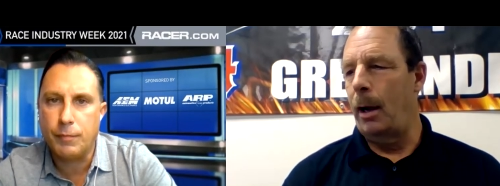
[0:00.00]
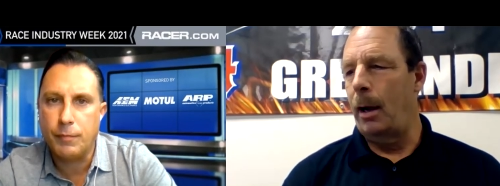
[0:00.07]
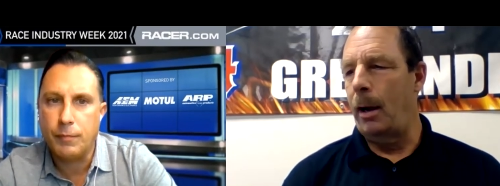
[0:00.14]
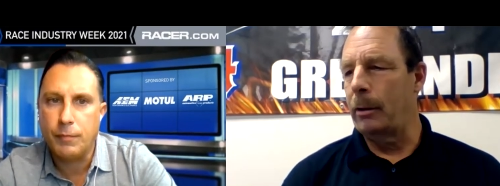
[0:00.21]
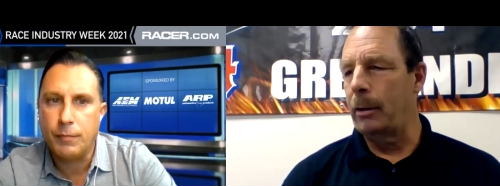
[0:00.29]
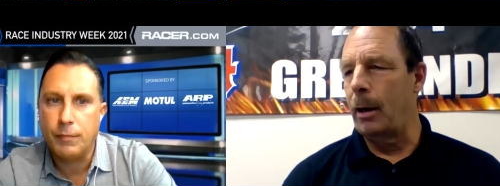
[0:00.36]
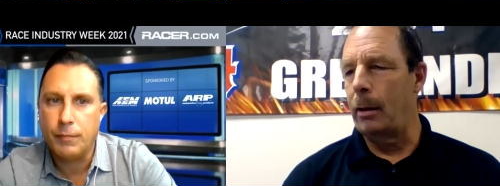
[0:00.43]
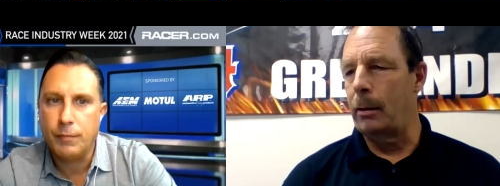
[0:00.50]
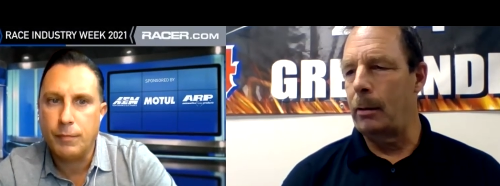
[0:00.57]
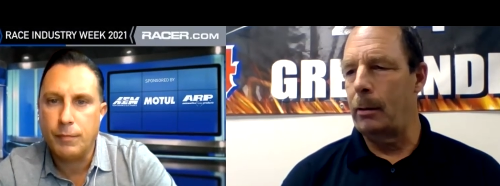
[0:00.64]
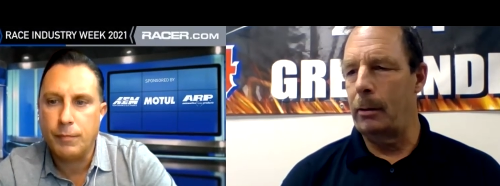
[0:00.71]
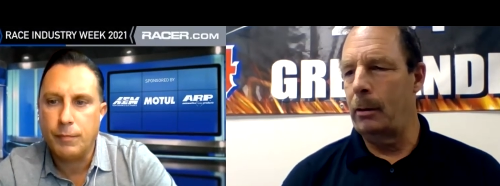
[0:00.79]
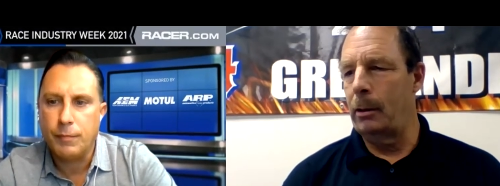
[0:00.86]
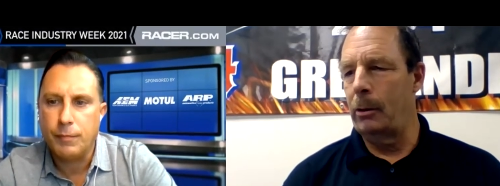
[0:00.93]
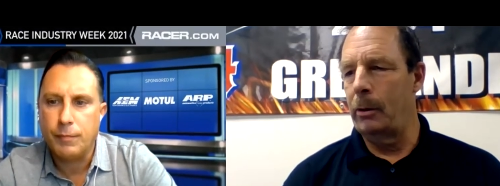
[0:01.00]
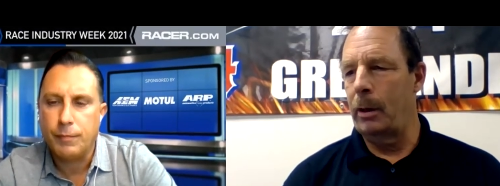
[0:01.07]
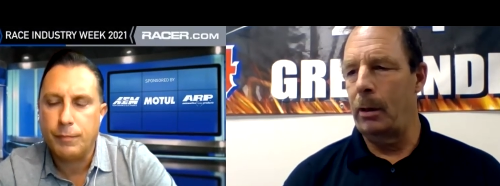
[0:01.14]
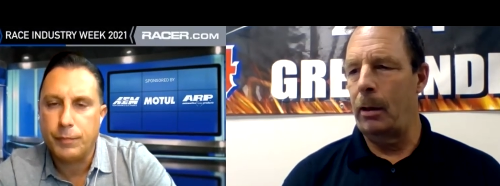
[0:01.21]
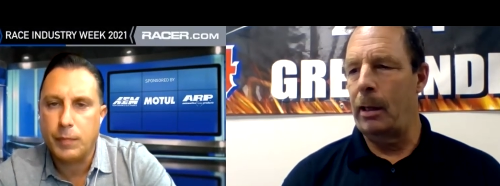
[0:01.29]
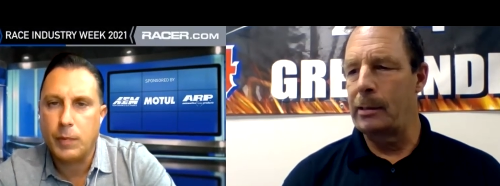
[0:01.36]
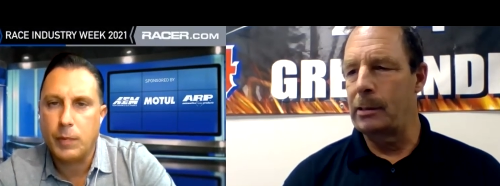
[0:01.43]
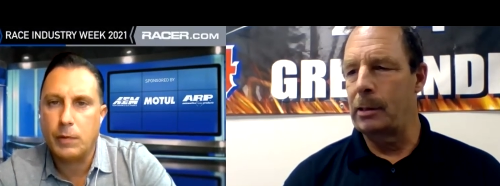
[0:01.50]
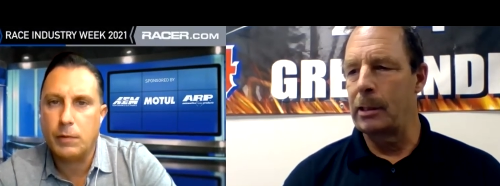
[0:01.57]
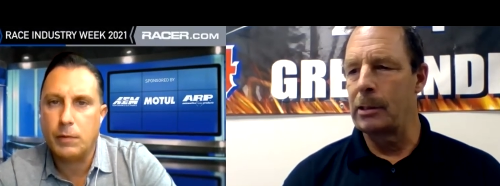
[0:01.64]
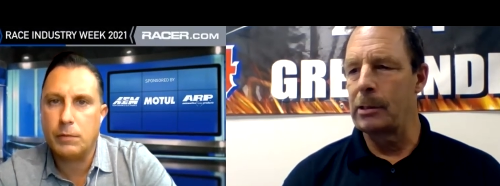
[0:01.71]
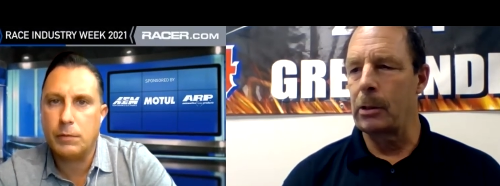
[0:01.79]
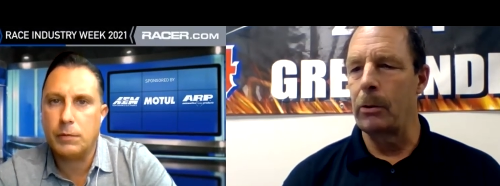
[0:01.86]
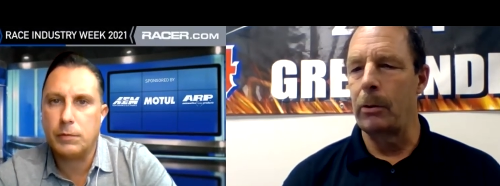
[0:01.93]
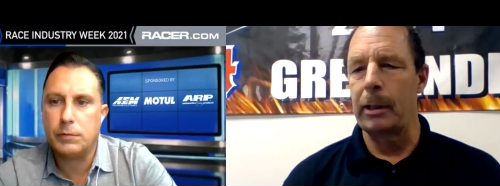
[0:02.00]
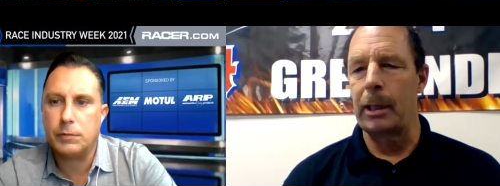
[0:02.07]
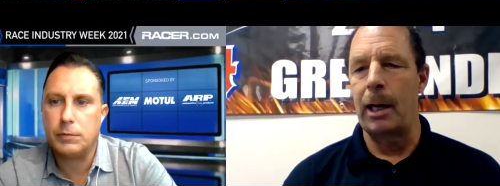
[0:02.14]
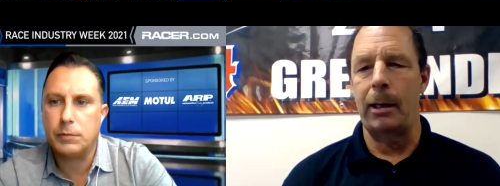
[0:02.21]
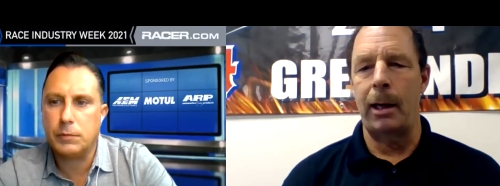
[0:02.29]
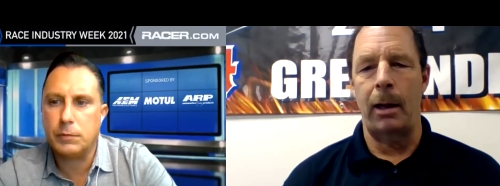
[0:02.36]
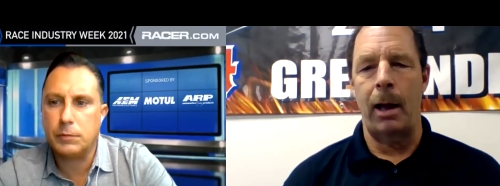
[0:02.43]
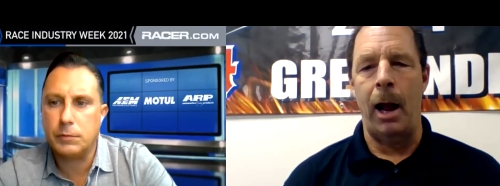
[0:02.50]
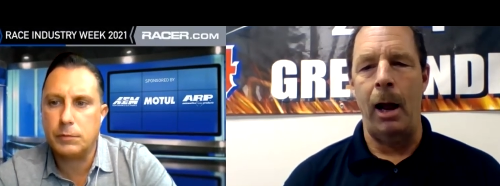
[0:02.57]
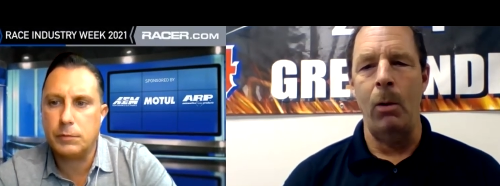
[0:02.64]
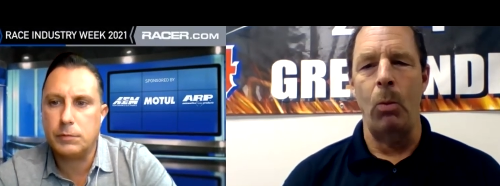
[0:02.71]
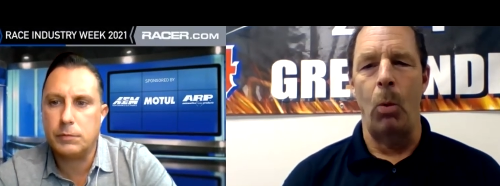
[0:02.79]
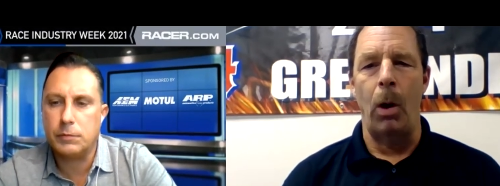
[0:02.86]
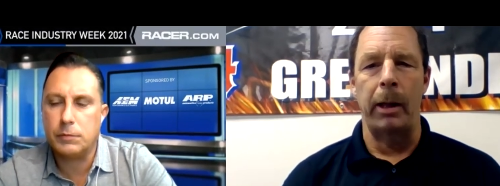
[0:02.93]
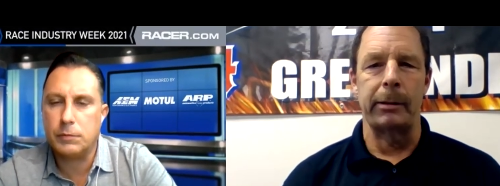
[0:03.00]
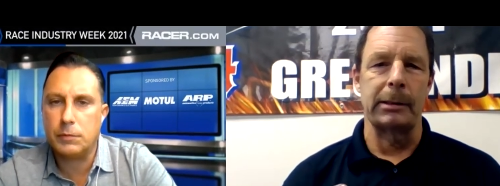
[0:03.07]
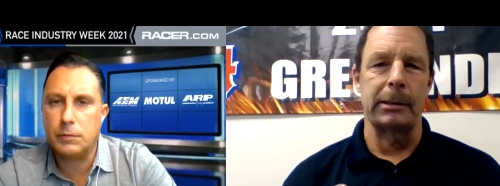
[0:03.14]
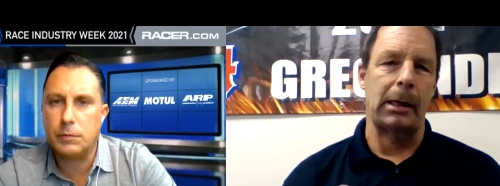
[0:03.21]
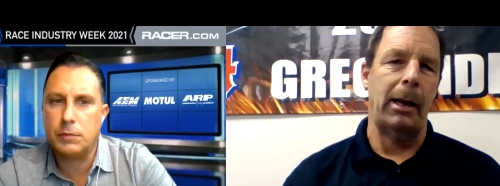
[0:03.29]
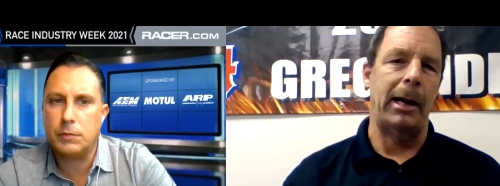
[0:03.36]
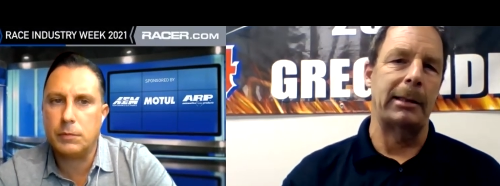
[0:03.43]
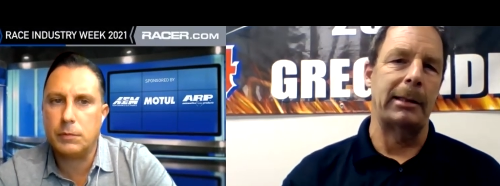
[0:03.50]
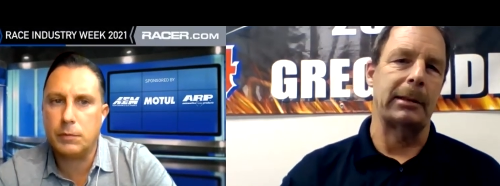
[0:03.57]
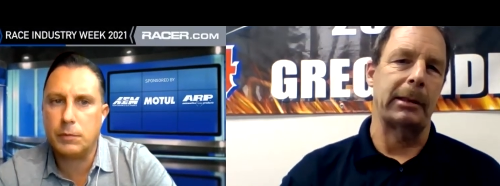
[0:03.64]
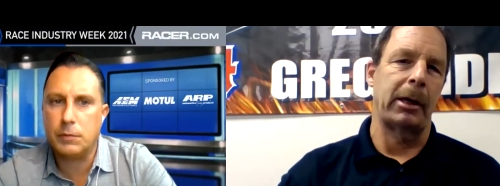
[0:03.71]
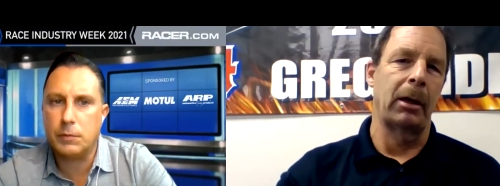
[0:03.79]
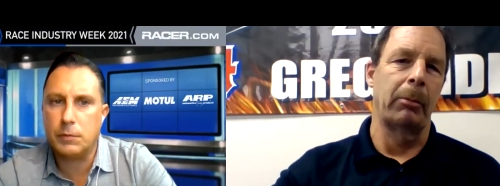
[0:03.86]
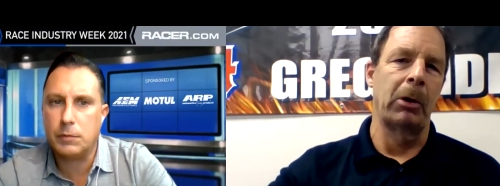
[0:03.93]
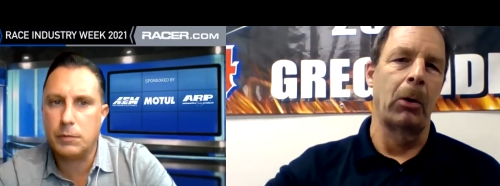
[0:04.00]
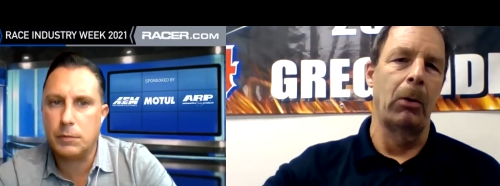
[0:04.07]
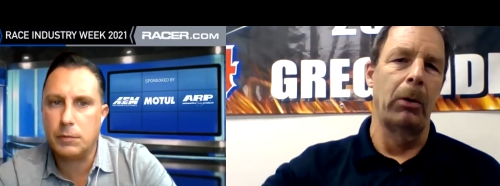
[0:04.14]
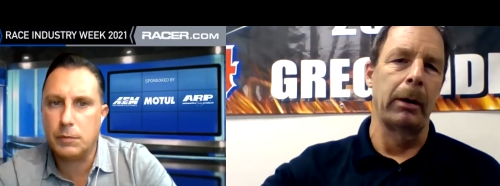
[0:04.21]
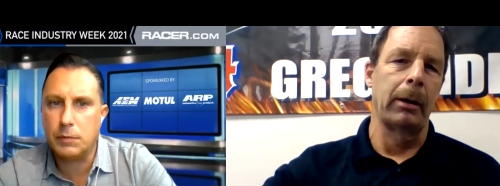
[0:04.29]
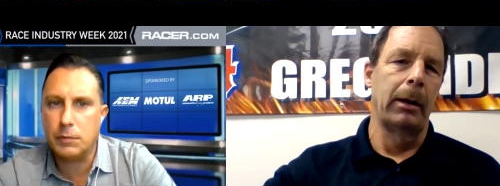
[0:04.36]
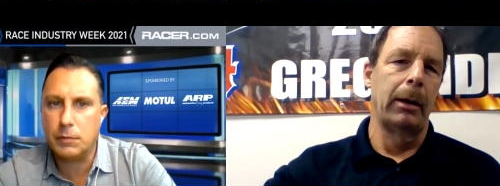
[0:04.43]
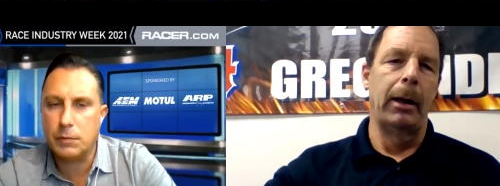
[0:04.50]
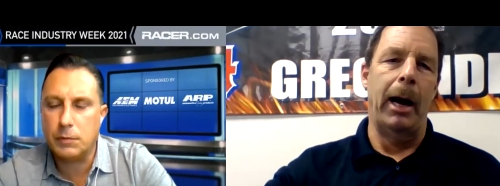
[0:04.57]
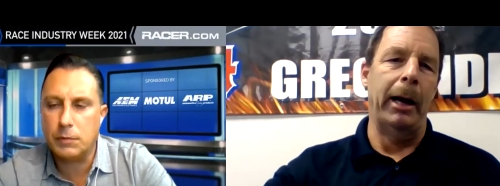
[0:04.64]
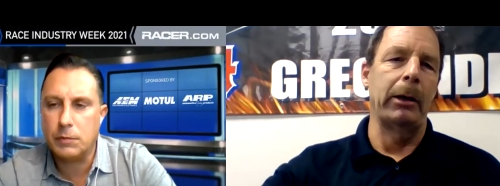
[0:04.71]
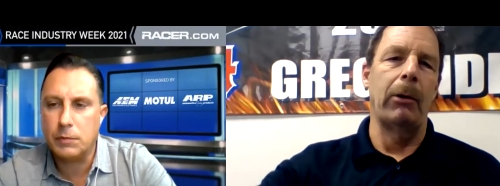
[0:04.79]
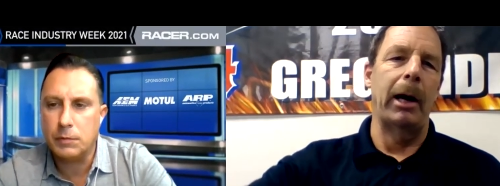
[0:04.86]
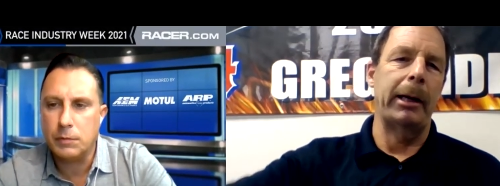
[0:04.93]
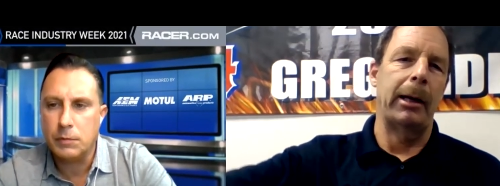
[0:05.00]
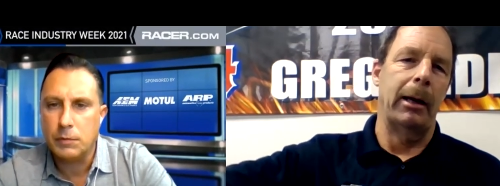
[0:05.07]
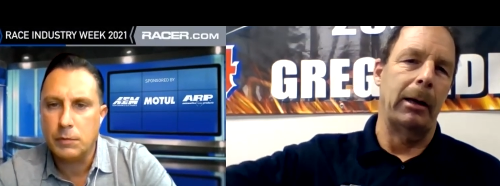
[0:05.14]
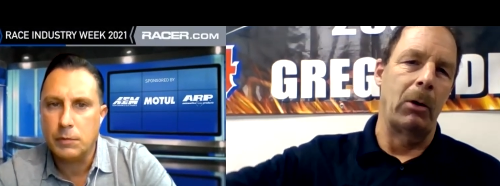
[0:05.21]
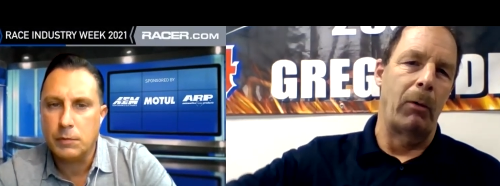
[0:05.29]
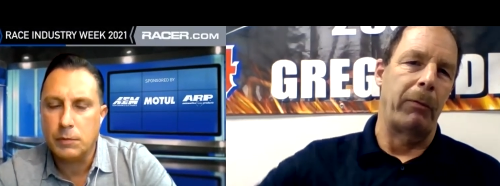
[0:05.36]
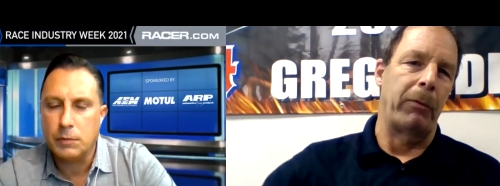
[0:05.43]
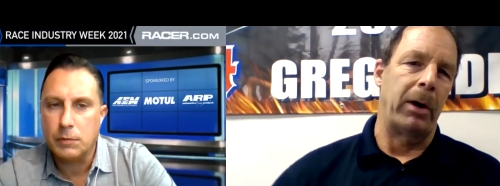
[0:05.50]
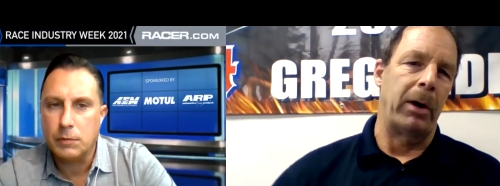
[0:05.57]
Speaker 1: I thought, you know, as things are going on, I, I want this class to keep going. I know I can't go